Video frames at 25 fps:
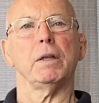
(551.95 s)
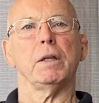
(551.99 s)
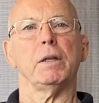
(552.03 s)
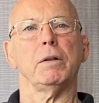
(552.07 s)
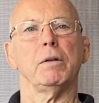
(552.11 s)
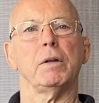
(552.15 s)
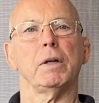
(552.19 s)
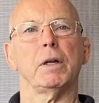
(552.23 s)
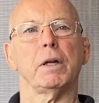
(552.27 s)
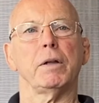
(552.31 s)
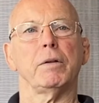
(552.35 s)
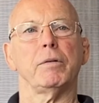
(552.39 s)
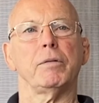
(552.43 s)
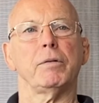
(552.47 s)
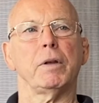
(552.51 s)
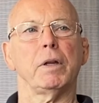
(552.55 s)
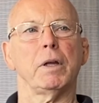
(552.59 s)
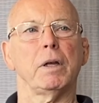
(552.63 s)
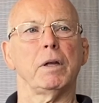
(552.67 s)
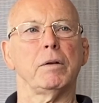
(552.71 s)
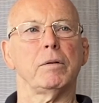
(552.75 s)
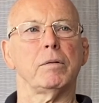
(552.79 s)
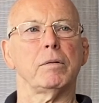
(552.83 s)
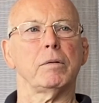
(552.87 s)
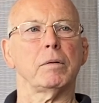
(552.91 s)
In the United
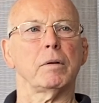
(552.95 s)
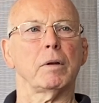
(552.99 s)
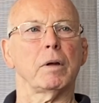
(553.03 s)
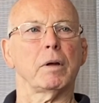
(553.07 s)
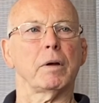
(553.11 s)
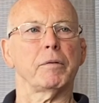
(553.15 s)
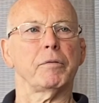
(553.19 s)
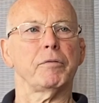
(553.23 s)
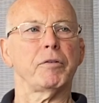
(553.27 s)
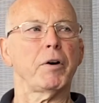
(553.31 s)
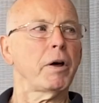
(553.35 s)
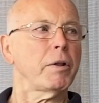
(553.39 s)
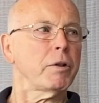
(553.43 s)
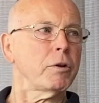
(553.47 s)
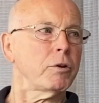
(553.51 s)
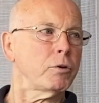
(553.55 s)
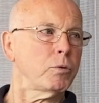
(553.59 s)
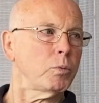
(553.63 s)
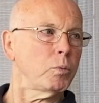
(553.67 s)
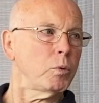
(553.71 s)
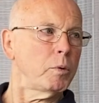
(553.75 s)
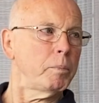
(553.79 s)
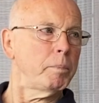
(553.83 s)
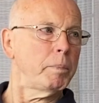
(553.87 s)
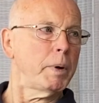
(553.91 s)
States, fathers
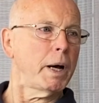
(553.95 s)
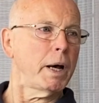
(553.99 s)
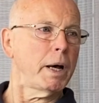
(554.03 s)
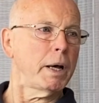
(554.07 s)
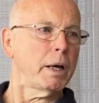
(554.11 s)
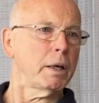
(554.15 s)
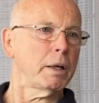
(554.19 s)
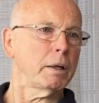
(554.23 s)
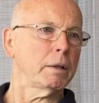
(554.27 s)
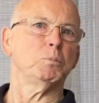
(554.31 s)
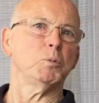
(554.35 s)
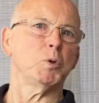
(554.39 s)
will buy,